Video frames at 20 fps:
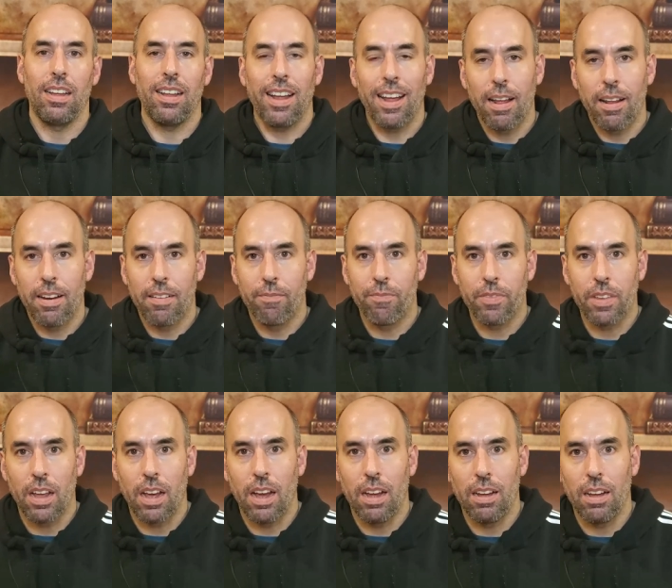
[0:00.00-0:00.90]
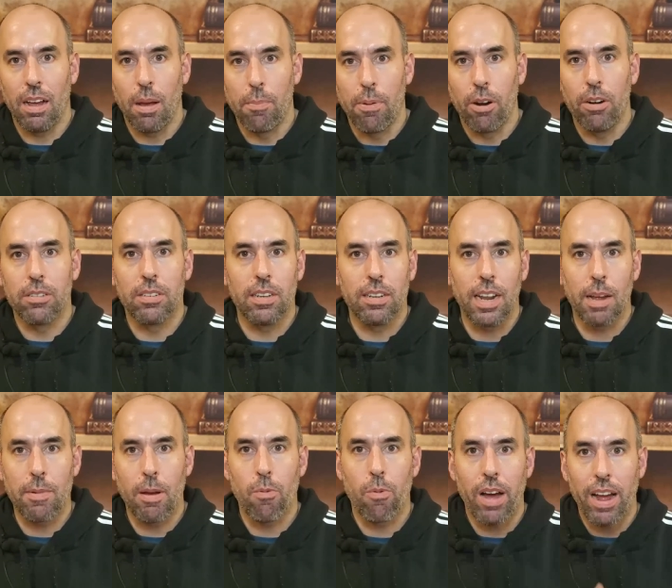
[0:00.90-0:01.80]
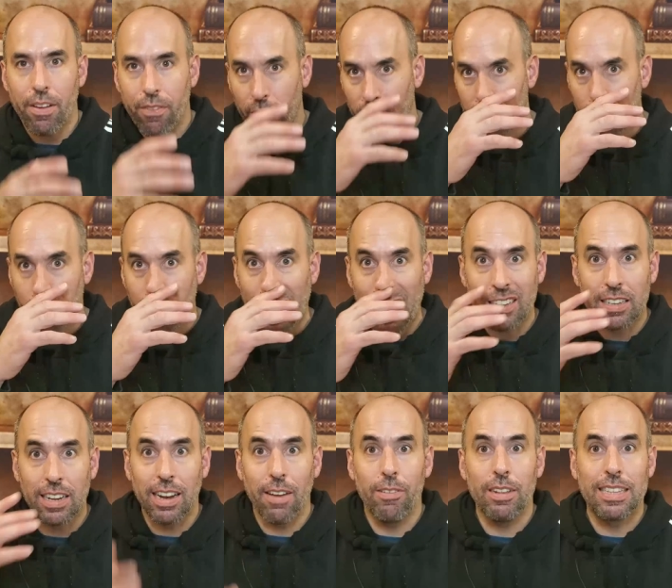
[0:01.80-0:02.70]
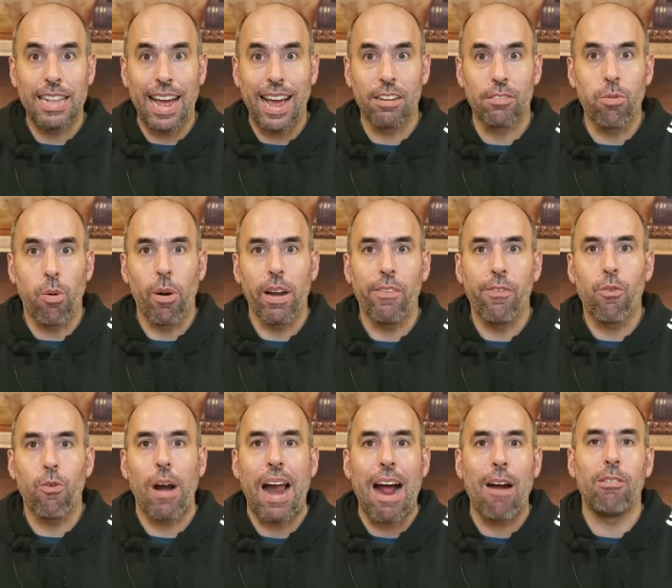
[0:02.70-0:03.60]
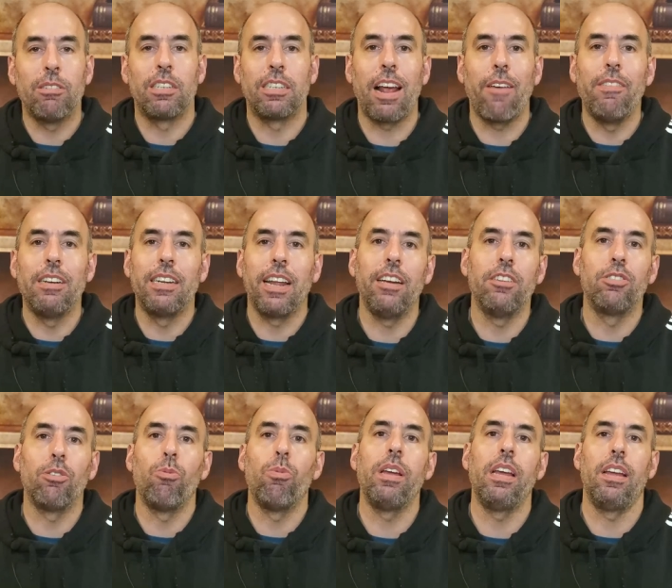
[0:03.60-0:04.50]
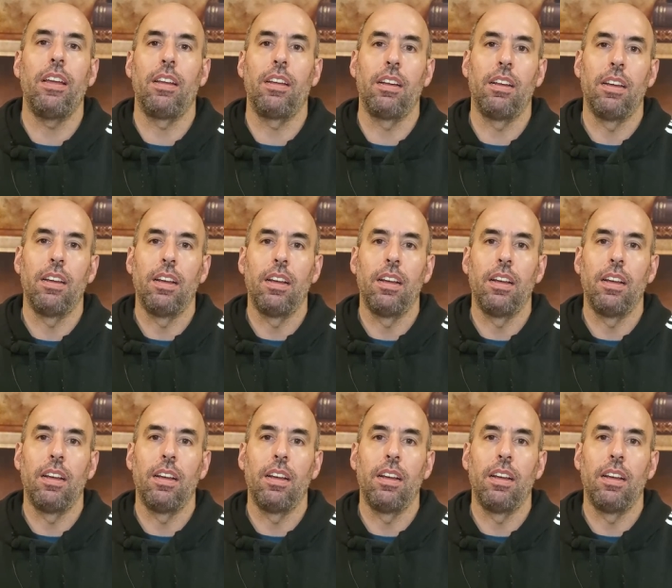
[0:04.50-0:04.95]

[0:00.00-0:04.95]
And a person like my wife or someone has to live with that 24 hours, seven days a week.